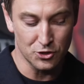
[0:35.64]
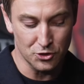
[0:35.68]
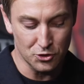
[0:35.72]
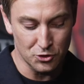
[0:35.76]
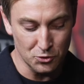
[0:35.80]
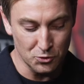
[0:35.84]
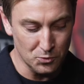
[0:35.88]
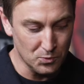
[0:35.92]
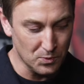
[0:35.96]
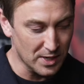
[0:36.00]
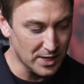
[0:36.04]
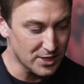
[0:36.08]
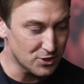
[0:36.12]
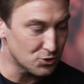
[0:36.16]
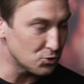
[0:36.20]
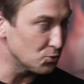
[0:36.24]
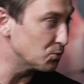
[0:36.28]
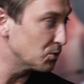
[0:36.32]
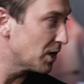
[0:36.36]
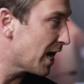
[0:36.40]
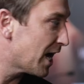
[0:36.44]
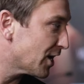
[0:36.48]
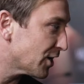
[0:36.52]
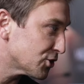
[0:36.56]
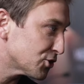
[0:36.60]
always
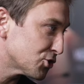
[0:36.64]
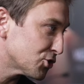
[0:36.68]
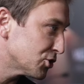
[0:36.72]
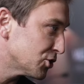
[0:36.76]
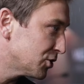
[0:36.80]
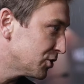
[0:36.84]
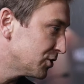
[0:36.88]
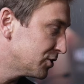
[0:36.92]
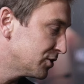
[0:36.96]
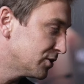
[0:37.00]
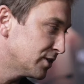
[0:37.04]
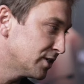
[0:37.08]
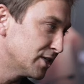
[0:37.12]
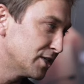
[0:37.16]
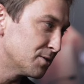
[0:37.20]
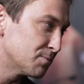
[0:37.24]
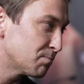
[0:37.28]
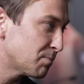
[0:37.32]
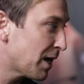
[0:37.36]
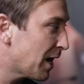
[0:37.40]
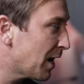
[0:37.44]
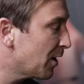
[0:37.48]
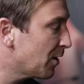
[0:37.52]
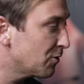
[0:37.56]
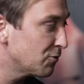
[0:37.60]
all action. He's
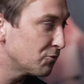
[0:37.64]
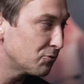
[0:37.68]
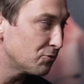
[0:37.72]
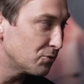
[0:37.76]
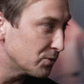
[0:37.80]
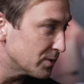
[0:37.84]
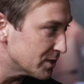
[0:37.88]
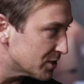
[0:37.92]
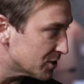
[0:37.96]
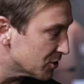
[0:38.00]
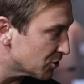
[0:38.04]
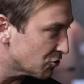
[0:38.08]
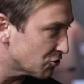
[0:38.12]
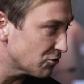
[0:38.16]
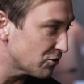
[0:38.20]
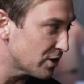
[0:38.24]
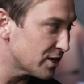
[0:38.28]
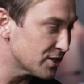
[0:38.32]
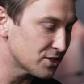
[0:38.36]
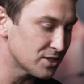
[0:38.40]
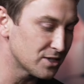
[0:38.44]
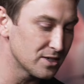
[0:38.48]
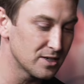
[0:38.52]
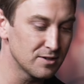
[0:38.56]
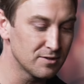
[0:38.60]
powerful, he's
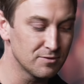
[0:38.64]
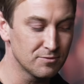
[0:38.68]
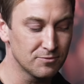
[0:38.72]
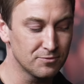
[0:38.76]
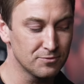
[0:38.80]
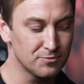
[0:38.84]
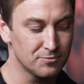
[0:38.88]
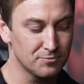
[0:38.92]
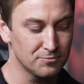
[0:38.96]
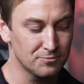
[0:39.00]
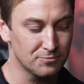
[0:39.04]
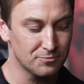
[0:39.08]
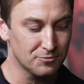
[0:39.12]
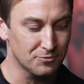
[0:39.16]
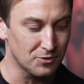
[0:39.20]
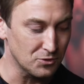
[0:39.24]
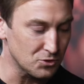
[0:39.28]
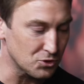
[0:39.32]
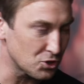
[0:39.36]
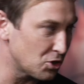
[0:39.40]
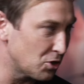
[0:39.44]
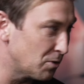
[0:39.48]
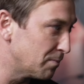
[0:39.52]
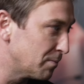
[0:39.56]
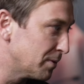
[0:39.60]
aggressive, throws
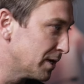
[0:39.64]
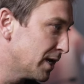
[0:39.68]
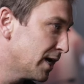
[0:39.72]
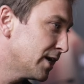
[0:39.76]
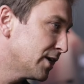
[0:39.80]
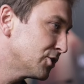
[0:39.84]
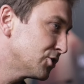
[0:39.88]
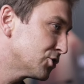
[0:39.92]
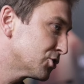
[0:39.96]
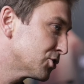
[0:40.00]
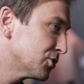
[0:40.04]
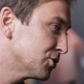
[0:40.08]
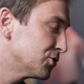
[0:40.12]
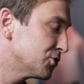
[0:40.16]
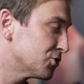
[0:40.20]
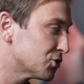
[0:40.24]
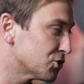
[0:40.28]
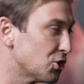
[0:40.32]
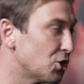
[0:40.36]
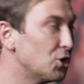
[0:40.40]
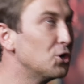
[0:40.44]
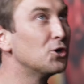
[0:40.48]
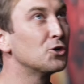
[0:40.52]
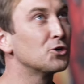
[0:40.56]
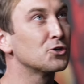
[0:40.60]
combinations,
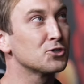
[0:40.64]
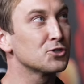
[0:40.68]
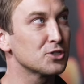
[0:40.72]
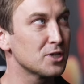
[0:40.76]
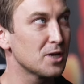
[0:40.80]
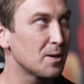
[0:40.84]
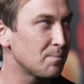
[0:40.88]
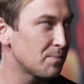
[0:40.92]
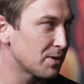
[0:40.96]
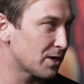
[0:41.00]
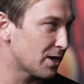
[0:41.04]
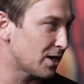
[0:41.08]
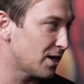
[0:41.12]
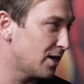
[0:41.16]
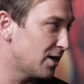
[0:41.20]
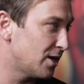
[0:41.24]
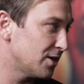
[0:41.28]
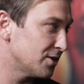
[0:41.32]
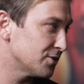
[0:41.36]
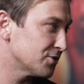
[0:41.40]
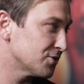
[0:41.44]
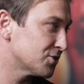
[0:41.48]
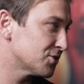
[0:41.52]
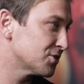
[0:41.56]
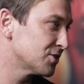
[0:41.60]
hooks,
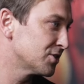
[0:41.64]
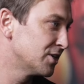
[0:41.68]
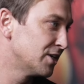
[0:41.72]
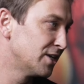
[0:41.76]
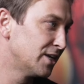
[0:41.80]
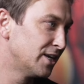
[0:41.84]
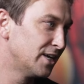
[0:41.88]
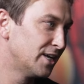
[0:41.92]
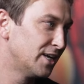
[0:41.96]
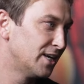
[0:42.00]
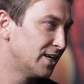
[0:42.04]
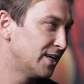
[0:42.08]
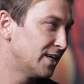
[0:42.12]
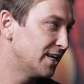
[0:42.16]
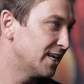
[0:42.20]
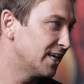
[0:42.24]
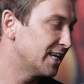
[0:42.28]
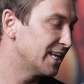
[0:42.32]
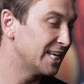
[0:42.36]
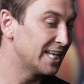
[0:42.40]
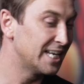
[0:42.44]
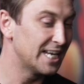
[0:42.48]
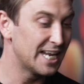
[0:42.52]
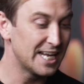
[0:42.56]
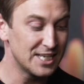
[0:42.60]
uppercuts.
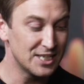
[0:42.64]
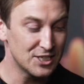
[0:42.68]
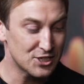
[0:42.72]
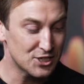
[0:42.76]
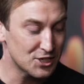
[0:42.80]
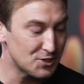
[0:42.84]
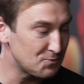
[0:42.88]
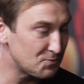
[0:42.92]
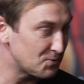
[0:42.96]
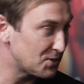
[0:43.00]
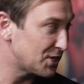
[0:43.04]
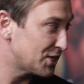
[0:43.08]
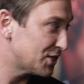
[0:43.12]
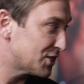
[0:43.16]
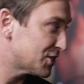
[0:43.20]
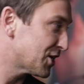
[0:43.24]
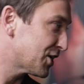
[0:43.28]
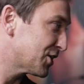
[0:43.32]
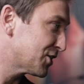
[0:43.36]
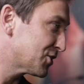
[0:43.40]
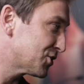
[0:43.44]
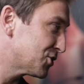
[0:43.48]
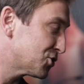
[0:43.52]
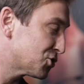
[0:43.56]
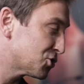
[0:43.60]
He leans in when he
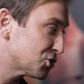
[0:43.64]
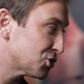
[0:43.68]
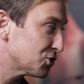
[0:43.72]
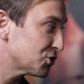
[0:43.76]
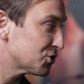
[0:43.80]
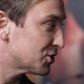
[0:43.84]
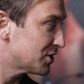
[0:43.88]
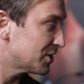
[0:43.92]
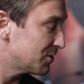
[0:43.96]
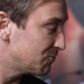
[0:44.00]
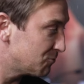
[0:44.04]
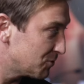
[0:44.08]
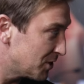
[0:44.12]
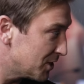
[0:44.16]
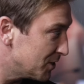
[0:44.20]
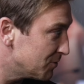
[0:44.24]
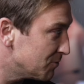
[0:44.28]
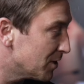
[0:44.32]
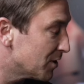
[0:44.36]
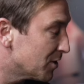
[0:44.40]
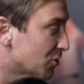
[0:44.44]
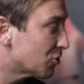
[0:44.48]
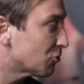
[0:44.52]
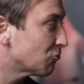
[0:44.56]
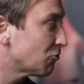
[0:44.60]
takes his shots.
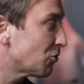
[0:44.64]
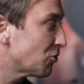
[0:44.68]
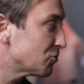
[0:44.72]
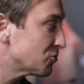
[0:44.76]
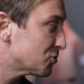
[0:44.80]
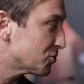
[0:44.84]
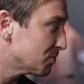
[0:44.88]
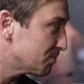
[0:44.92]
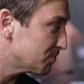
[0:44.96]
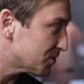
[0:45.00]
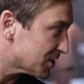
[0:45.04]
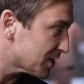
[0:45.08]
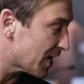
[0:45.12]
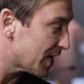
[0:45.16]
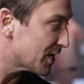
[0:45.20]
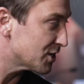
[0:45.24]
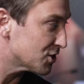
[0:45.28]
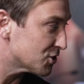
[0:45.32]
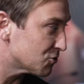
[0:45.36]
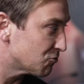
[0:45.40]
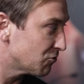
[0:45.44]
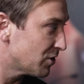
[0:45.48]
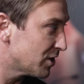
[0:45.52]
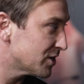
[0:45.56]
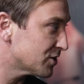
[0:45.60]
He throws them,
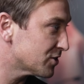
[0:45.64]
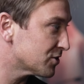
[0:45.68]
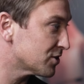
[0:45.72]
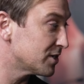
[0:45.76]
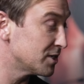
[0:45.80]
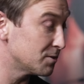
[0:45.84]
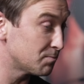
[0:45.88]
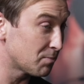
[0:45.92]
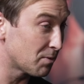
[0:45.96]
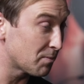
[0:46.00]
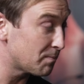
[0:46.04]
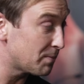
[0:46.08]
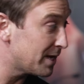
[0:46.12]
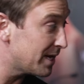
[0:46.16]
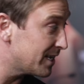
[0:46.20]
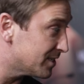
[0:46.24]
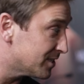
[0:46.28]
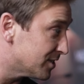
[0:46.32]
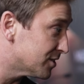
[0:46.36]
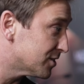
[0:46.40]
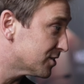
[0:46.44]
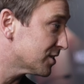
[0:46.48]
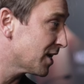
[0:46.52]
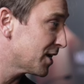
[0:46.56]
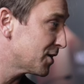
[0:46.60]
takes risks. He's prepared
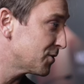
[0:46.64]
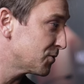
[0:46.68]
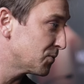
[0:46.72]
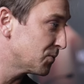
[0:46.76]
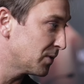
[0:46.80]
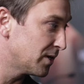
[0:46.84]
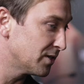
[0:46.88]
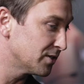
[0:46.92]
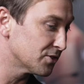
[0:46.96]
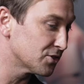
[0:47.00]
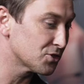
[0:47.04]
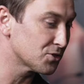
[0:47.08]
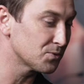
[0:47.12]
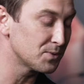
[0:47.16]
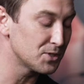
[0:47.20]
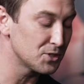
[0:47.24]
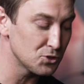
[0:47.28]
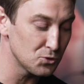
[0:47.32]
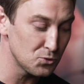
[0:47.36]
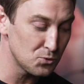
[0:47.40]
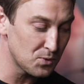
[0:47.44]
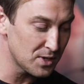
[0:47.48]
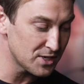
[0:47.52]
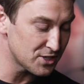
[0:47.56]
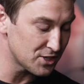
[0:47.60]
to take one. So he's
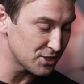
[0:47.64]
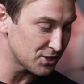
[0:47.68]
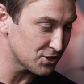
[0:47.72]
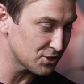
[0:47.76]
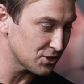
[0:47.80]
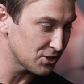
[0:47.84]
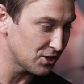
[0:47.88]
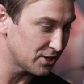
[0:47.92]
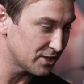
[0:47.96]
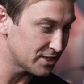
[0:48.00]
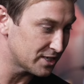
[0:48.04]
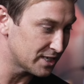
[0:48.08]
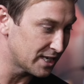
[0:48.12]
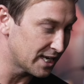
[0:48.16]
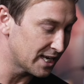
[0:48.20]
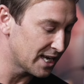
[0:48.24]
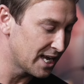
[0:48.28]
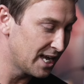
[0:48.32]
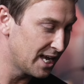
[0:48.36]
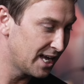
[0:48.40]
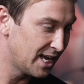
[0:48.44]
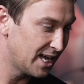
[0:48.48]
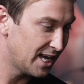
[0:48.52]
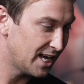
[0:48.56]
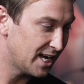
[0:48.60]
always exciting.
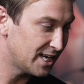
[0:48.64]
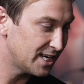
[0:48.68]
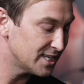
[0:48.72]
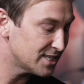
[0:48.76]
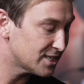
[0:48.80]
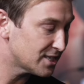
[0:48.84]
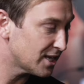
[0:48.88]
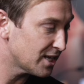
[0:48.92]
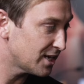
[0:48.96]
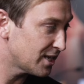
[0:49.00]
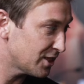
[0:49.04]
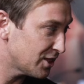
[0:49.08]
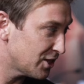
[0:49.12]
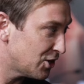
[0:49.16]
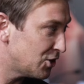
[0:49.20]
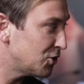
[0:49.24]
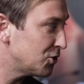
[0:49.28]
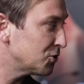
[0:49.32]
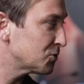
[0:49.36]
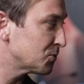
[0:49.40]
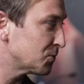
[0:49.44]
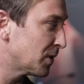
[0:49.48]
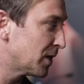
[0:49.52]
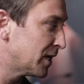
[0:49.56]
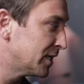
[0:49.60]
And he's done it the
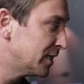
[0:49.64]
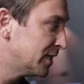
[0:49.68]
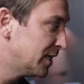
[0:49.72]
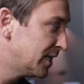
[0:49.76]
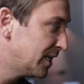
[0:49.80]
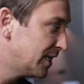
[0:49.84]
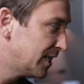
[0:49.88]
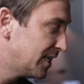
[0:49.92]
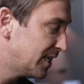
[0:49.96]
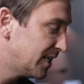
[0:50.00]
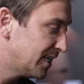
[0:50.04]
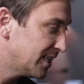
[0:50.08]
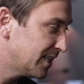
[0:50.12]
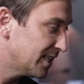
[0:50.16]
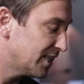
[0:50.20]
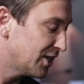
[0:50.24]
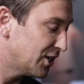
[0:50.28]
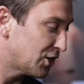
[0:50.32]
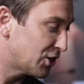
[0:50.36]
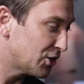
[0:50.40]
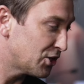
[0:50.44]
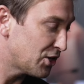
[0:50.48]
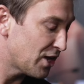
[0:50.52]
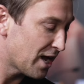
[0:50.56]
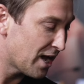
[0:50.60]
hard way. You
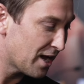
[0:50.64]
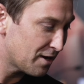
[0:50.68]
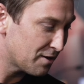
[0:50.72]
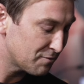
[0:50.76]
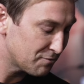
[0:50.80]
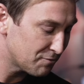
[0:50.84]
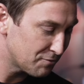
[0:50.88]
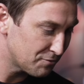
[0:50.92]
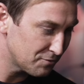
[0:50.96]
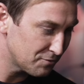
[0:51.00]
know, you have